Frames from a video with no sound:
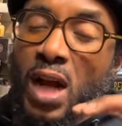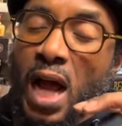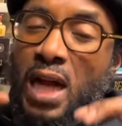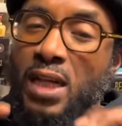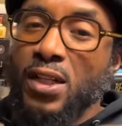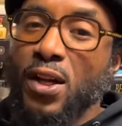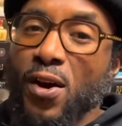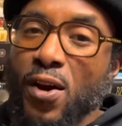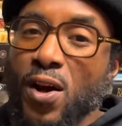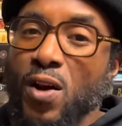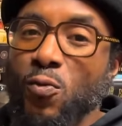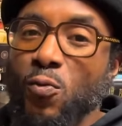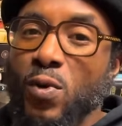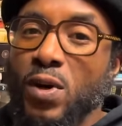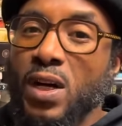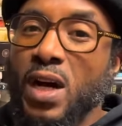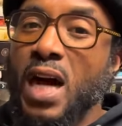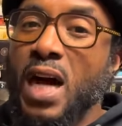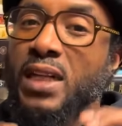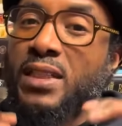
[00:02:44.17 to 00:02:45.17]
learned
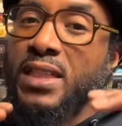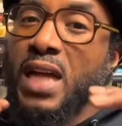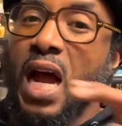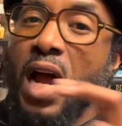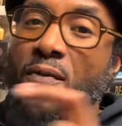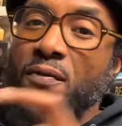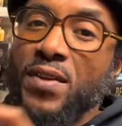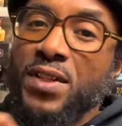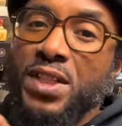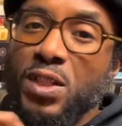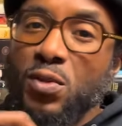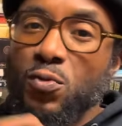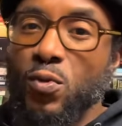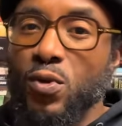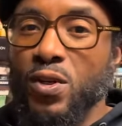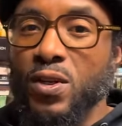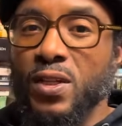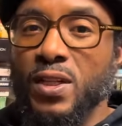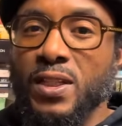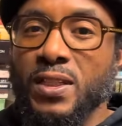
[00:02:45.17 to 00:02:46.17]
what autophagy
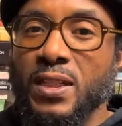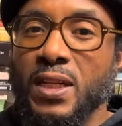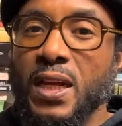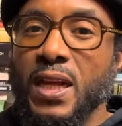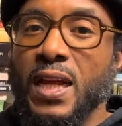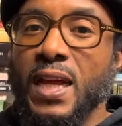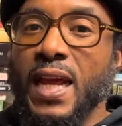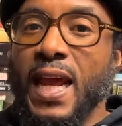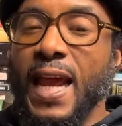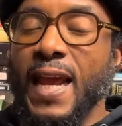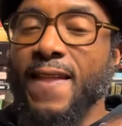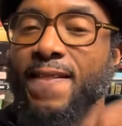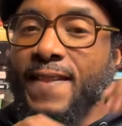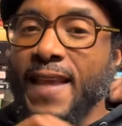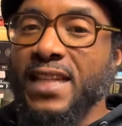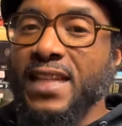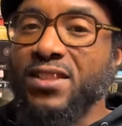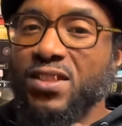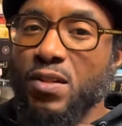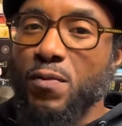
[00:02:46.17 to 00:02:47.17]
was, and
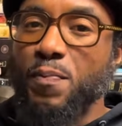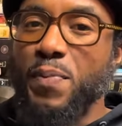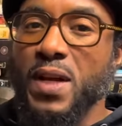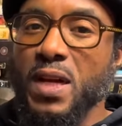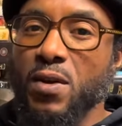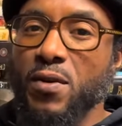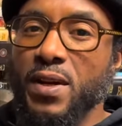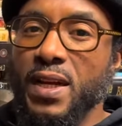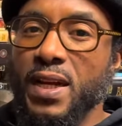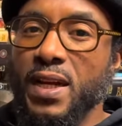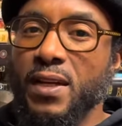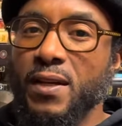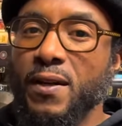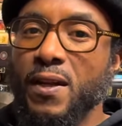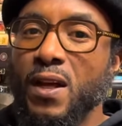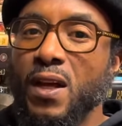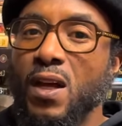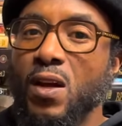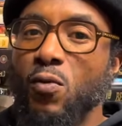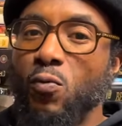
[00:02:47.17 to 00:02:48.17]
that's the period
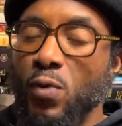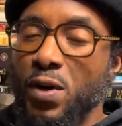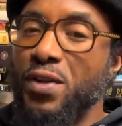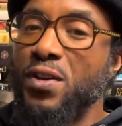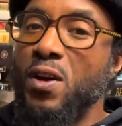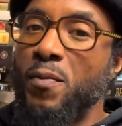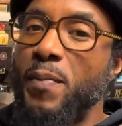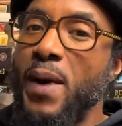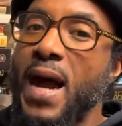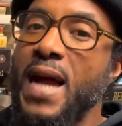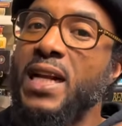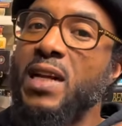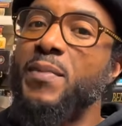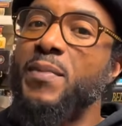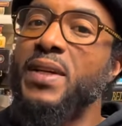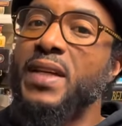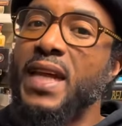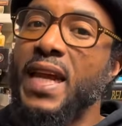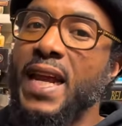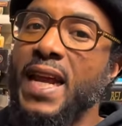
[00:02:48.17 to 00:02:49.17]
when your body
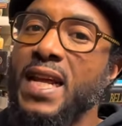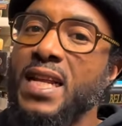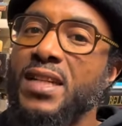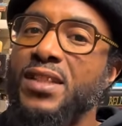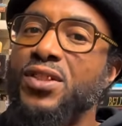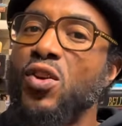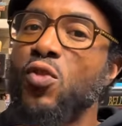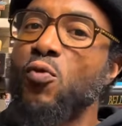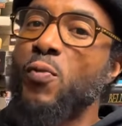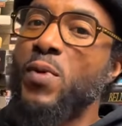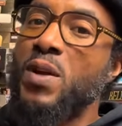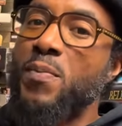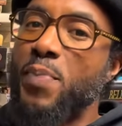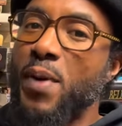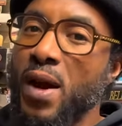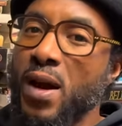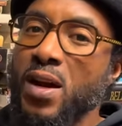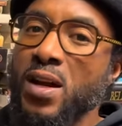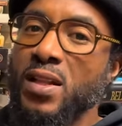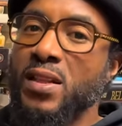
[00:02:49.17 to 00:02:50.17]
begins to
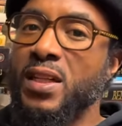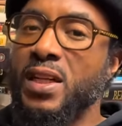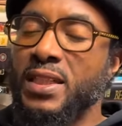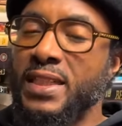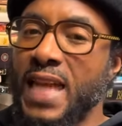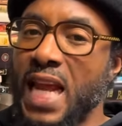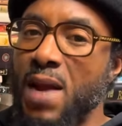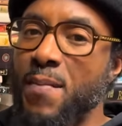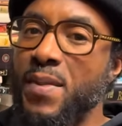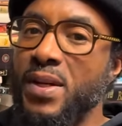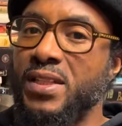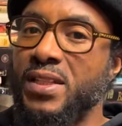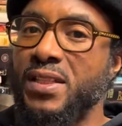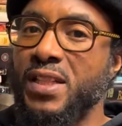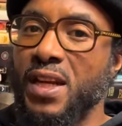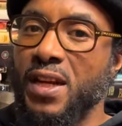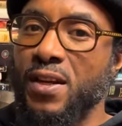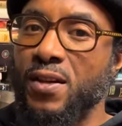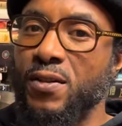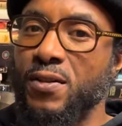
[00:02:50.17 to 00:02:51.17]
repair the damaged
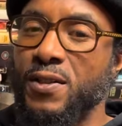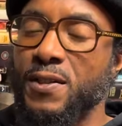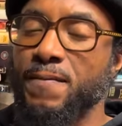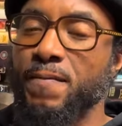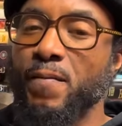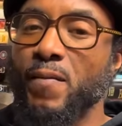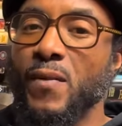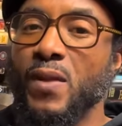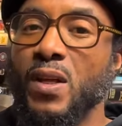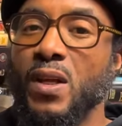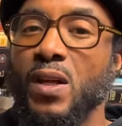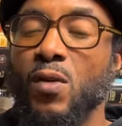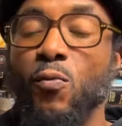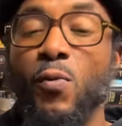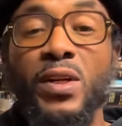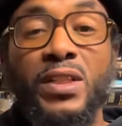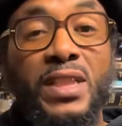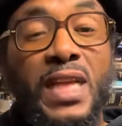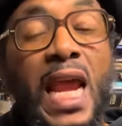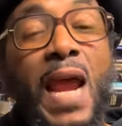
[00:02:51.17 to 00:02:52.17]
cells,
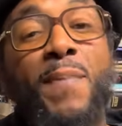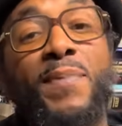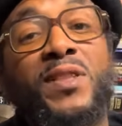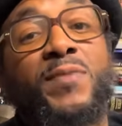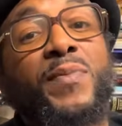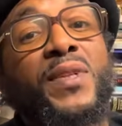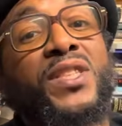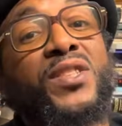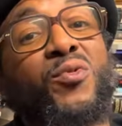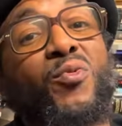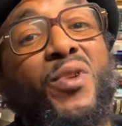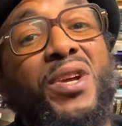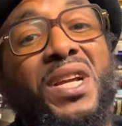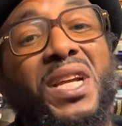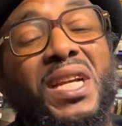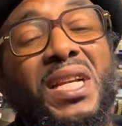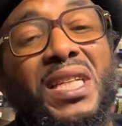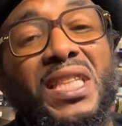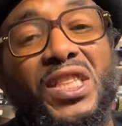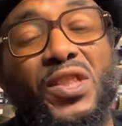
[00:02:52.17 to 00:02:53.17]
which happens
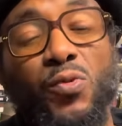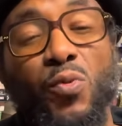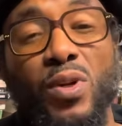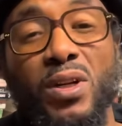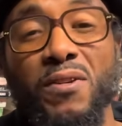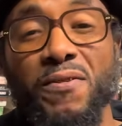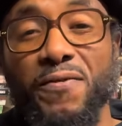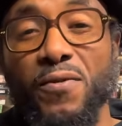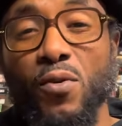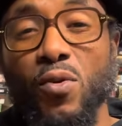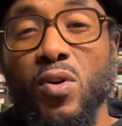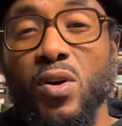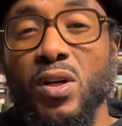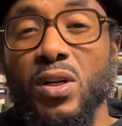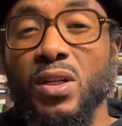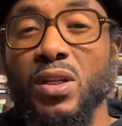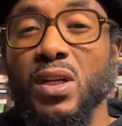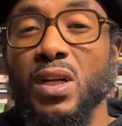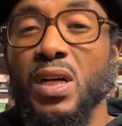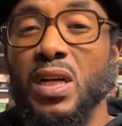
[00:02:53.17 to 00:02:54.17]
between
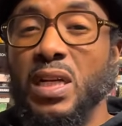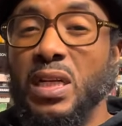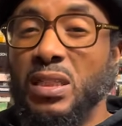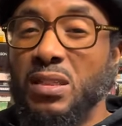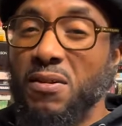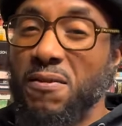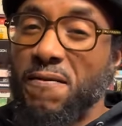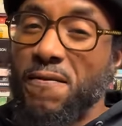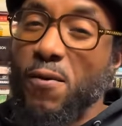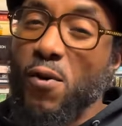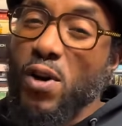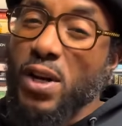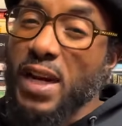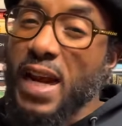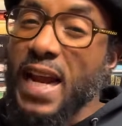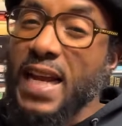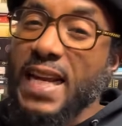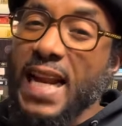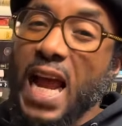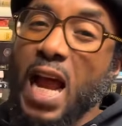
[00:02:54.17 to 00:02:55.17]
24 to
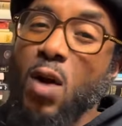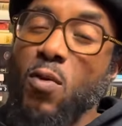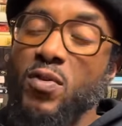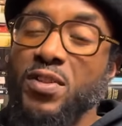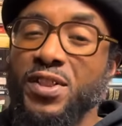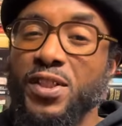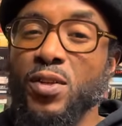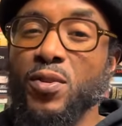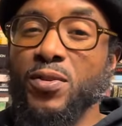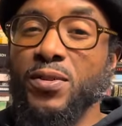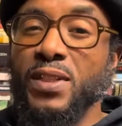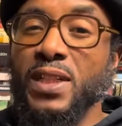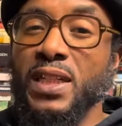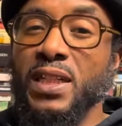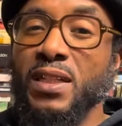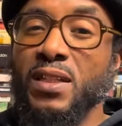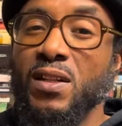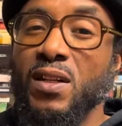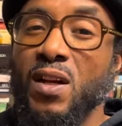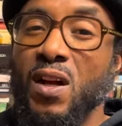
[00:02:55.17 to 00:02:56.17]
48 hours
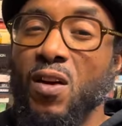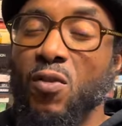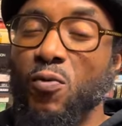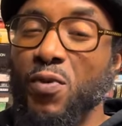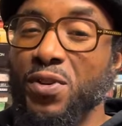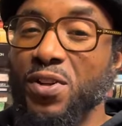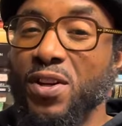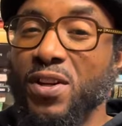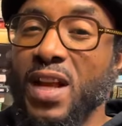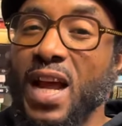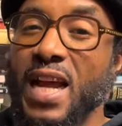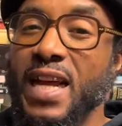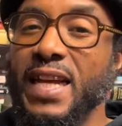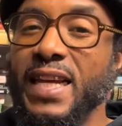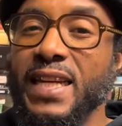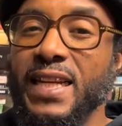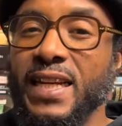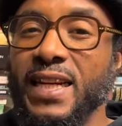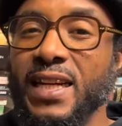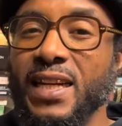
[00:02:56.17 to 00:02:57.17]
usually. When you're not
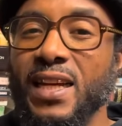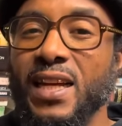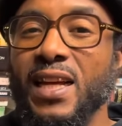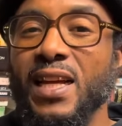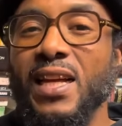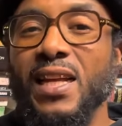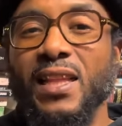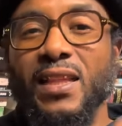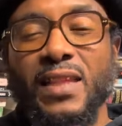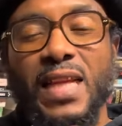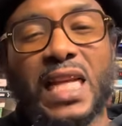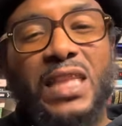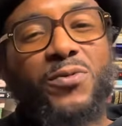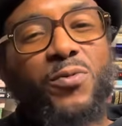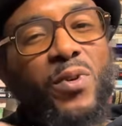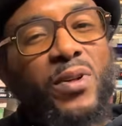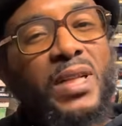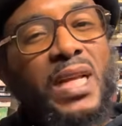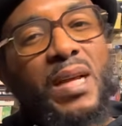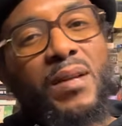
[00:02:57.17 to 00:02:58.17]
eating, that's
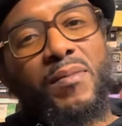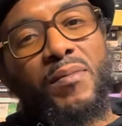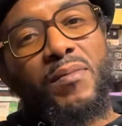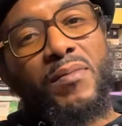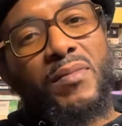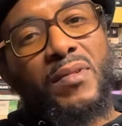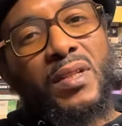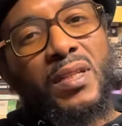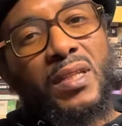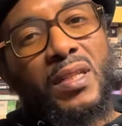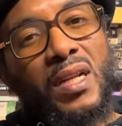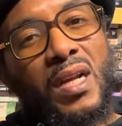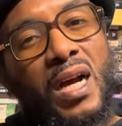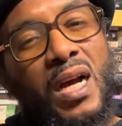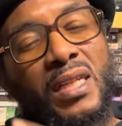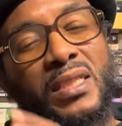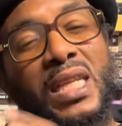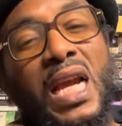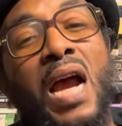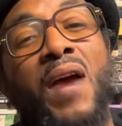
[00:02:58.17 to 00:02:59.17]
when that
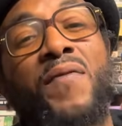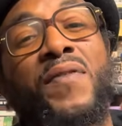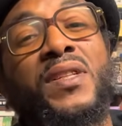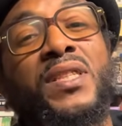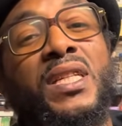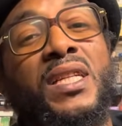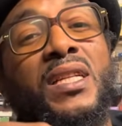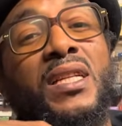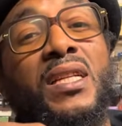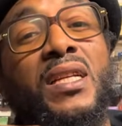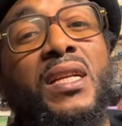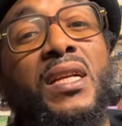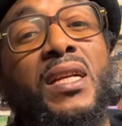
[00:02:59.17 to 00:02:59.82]
autophagy